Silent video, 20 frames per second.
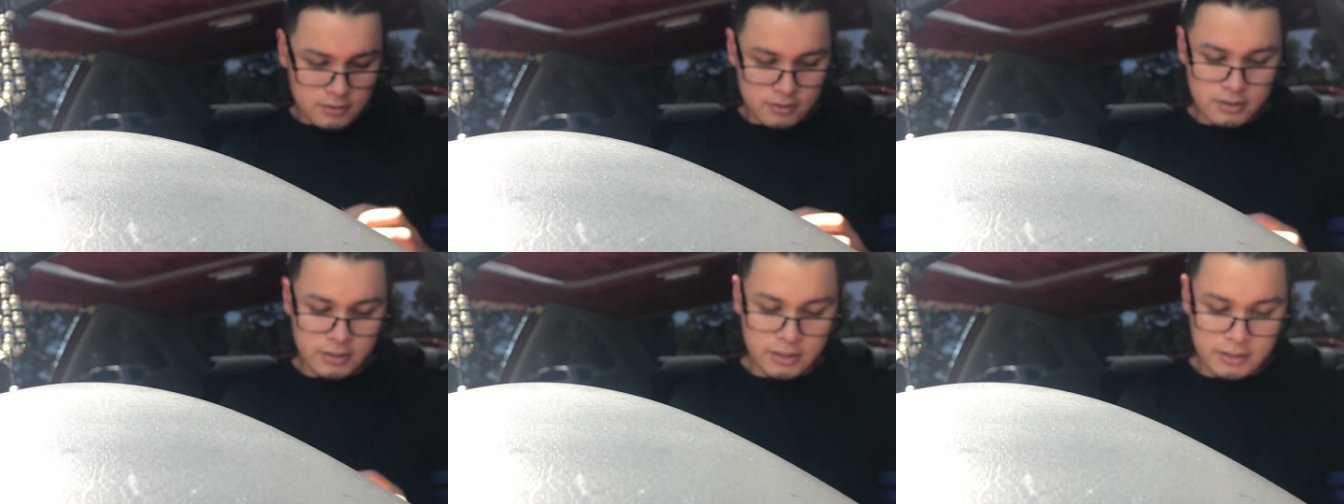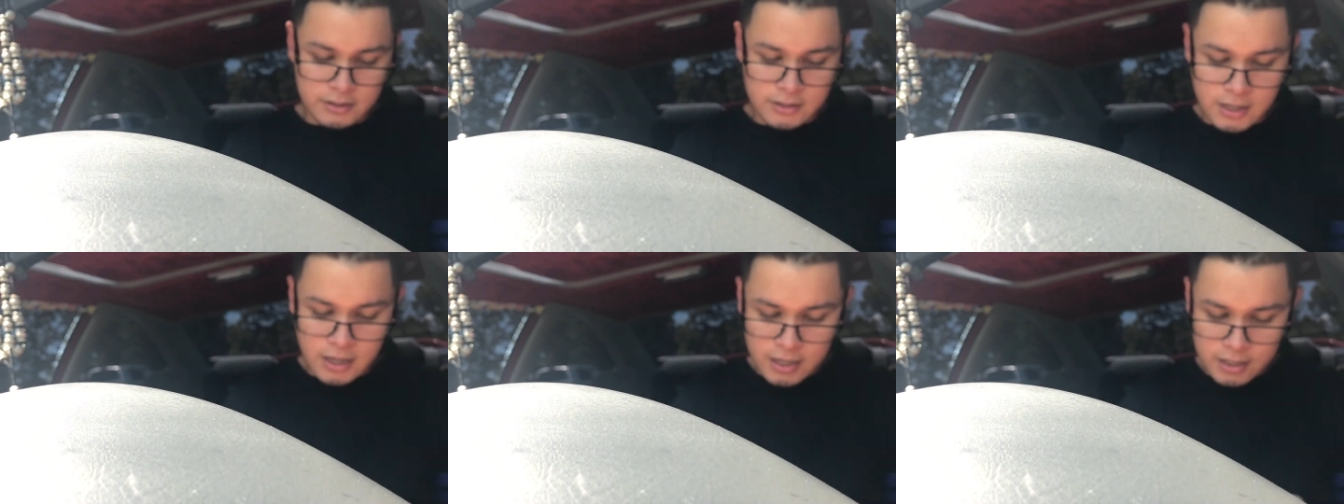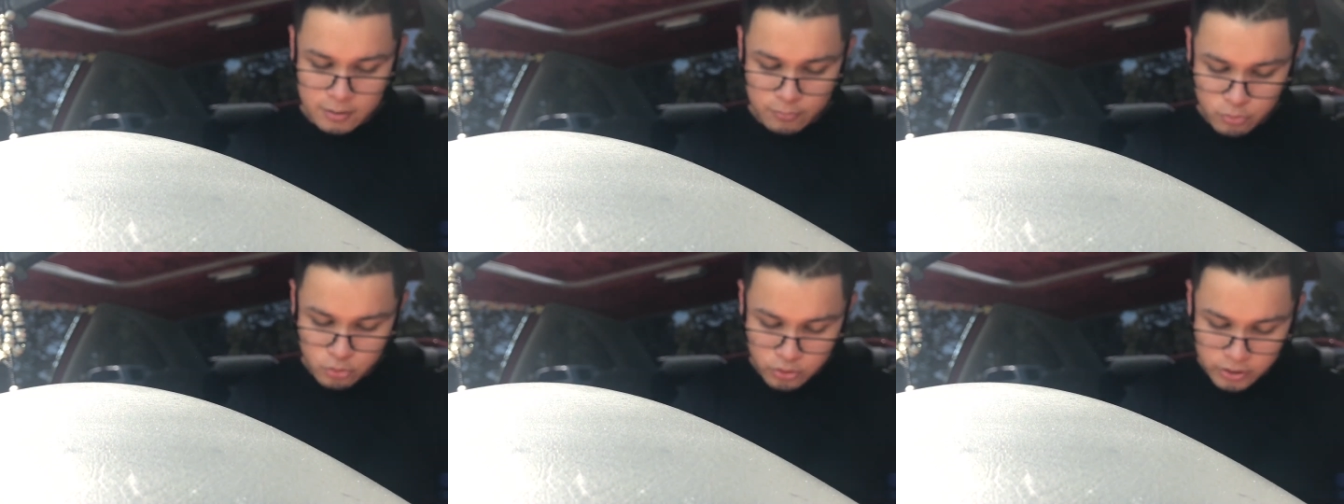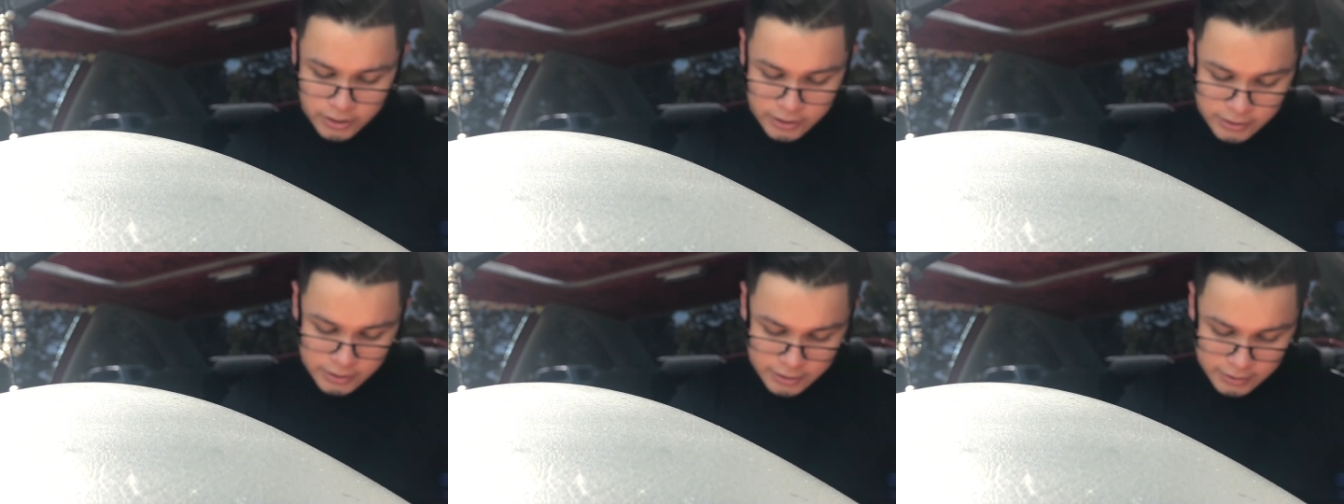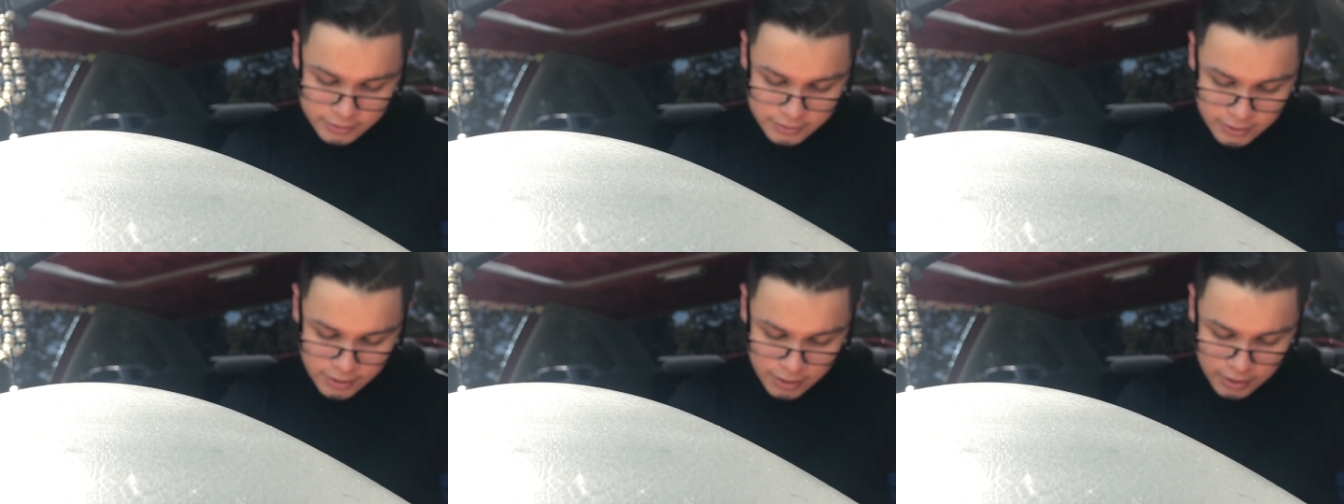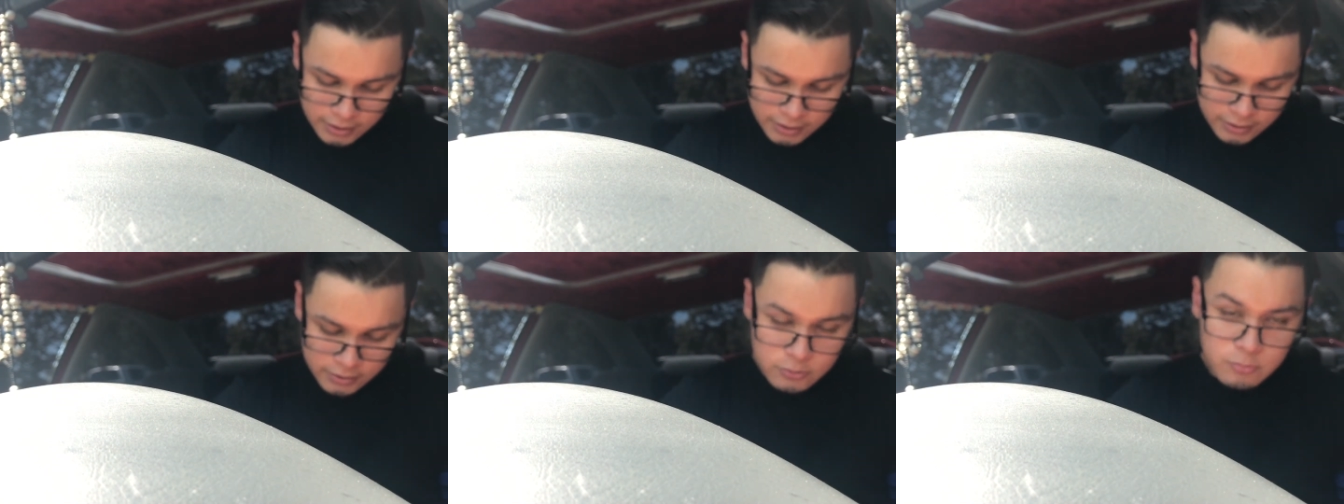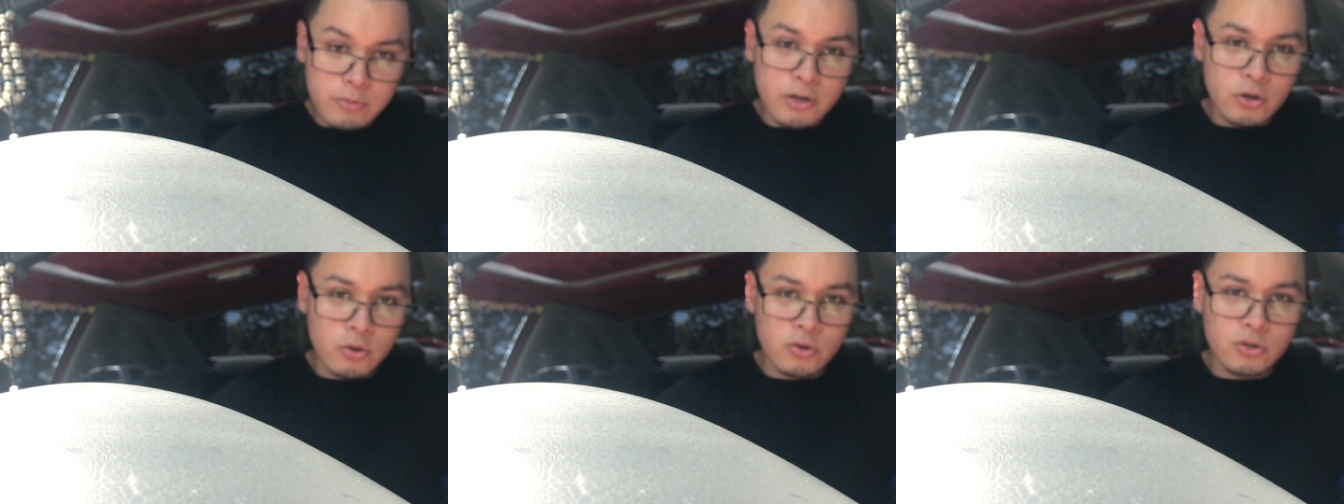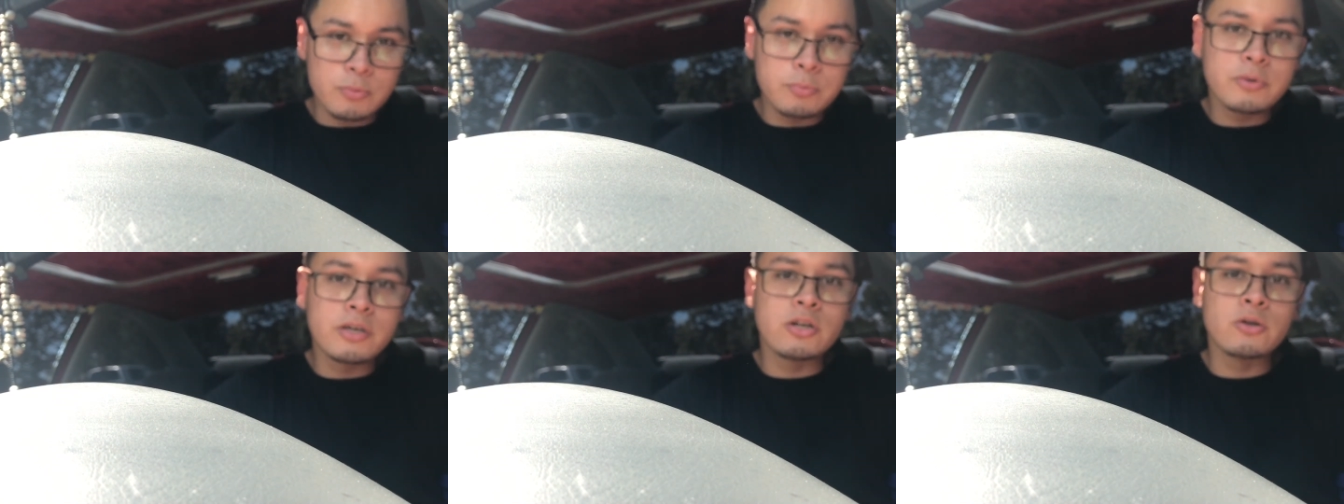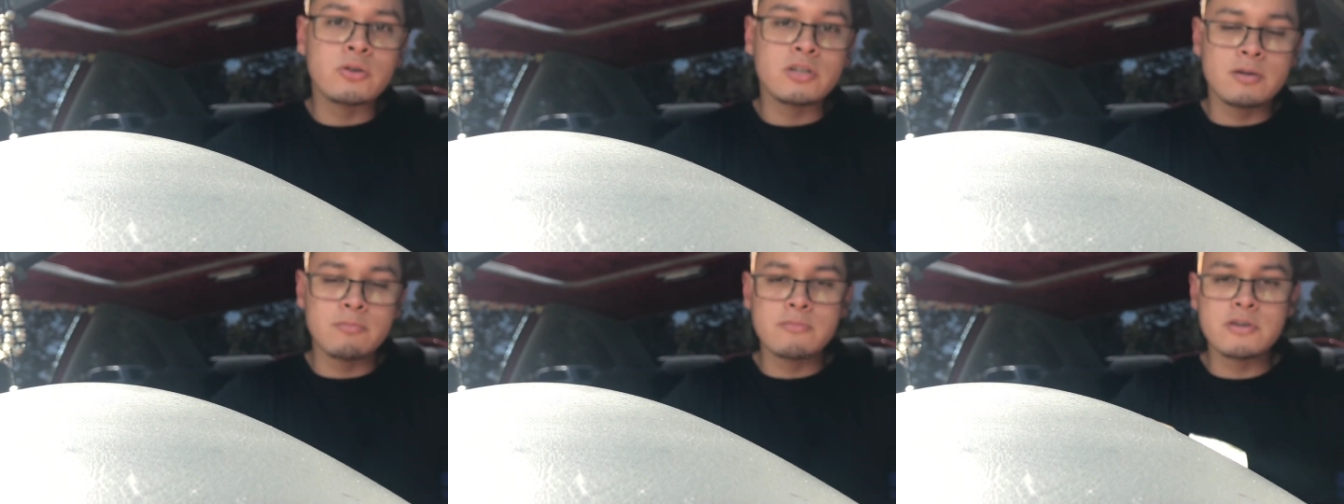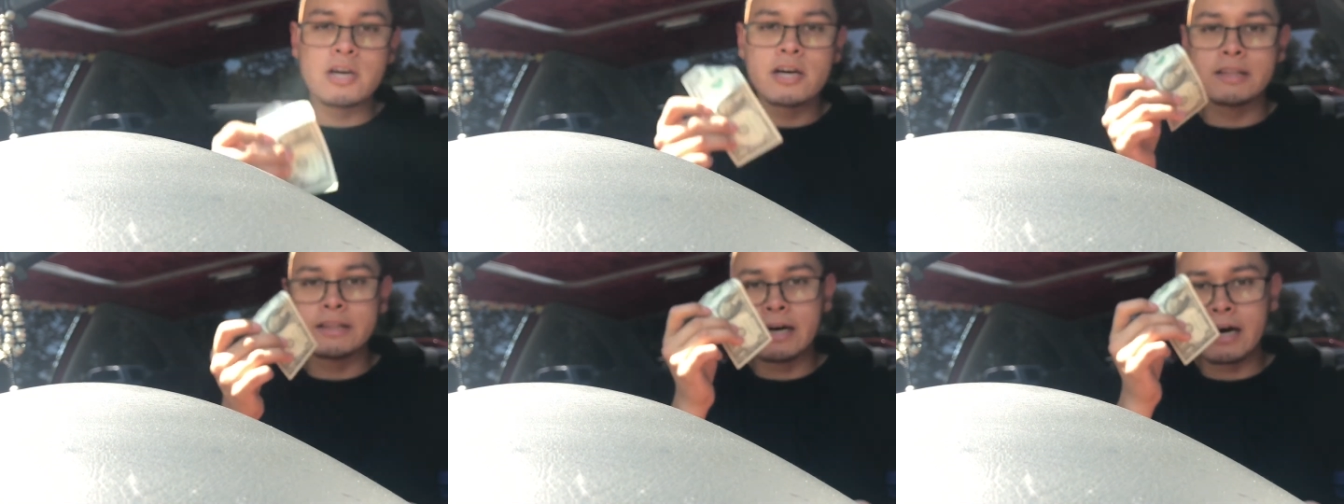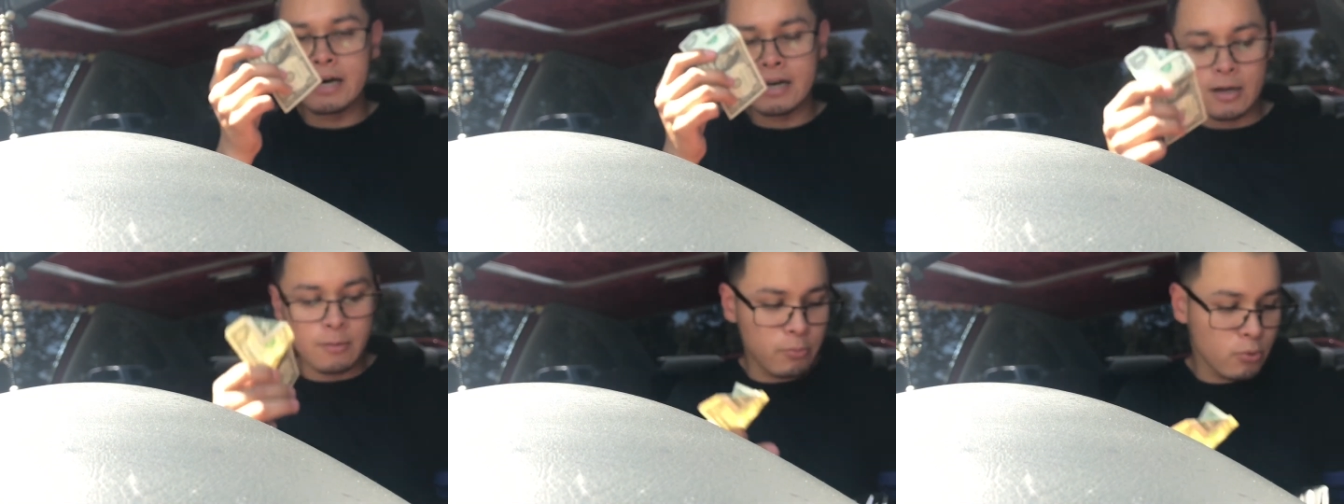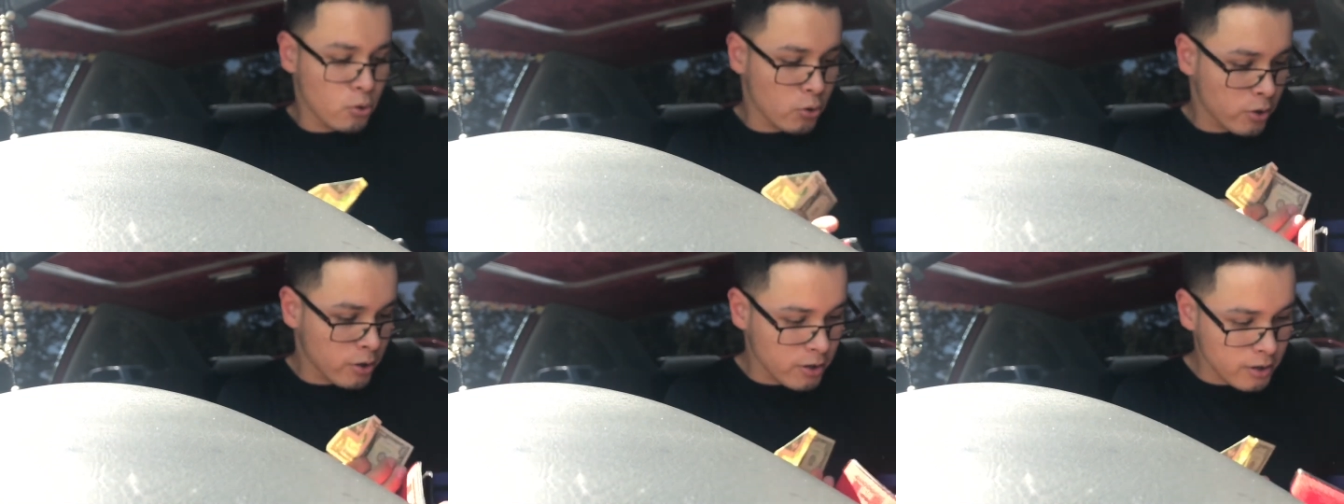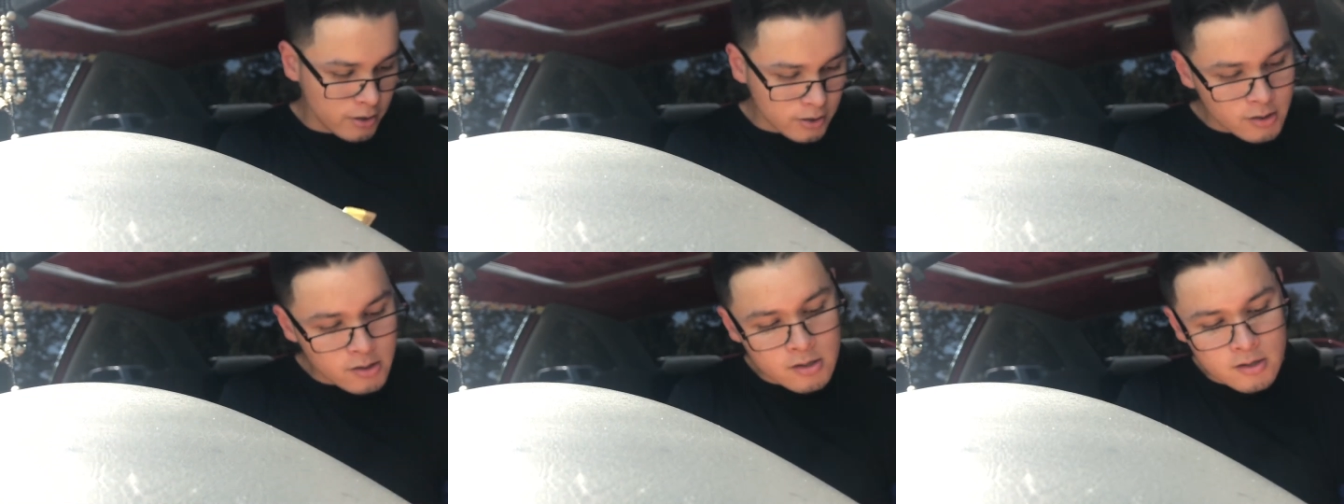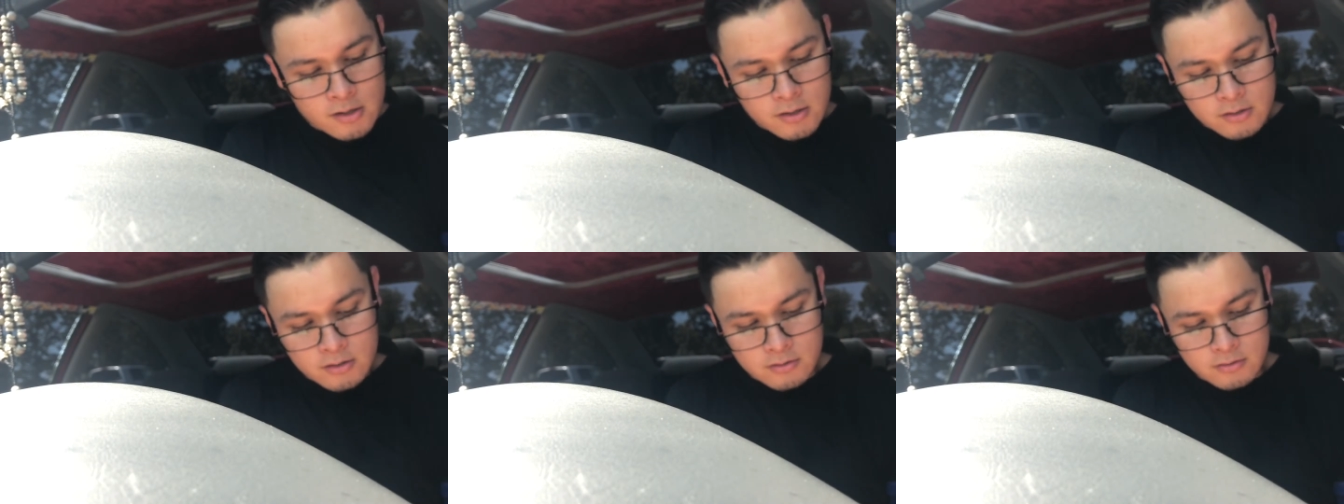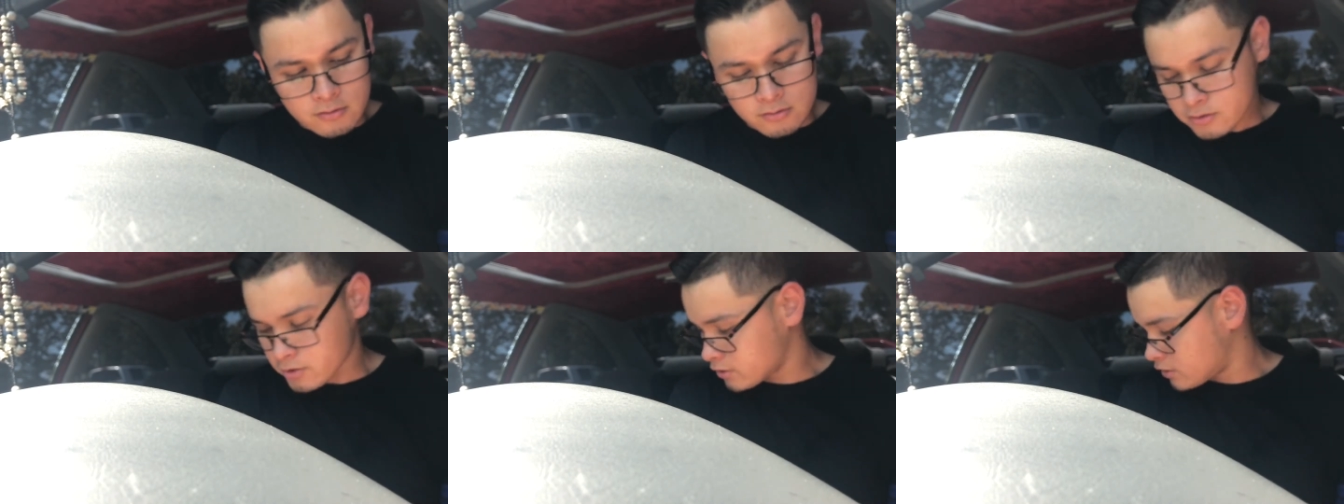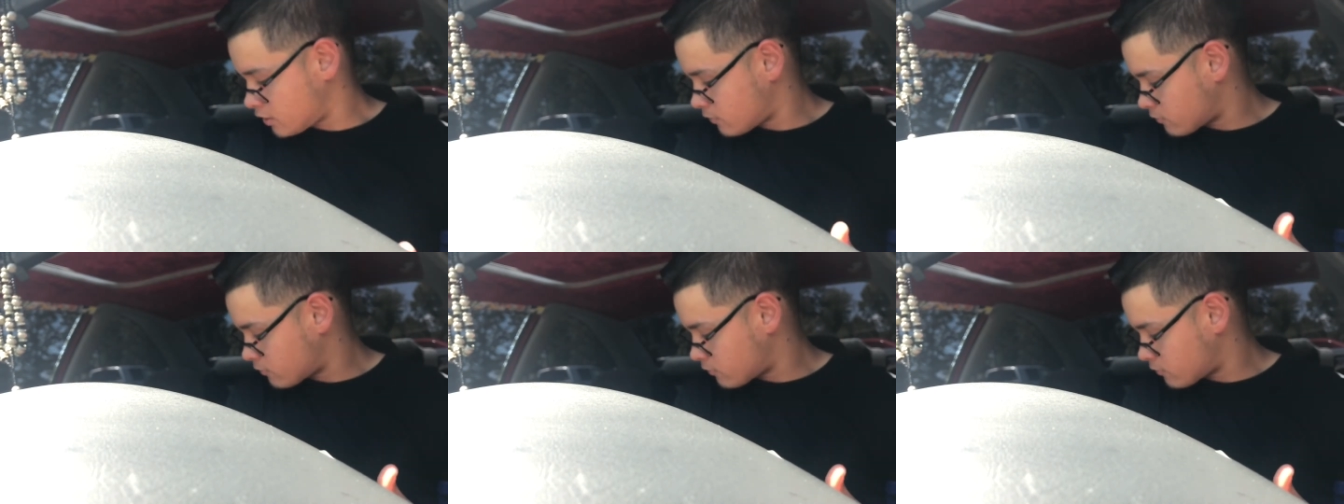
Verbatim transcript: Need a dollar, boy. I need a dollar. You better, you better give me a dollar, boy. Great,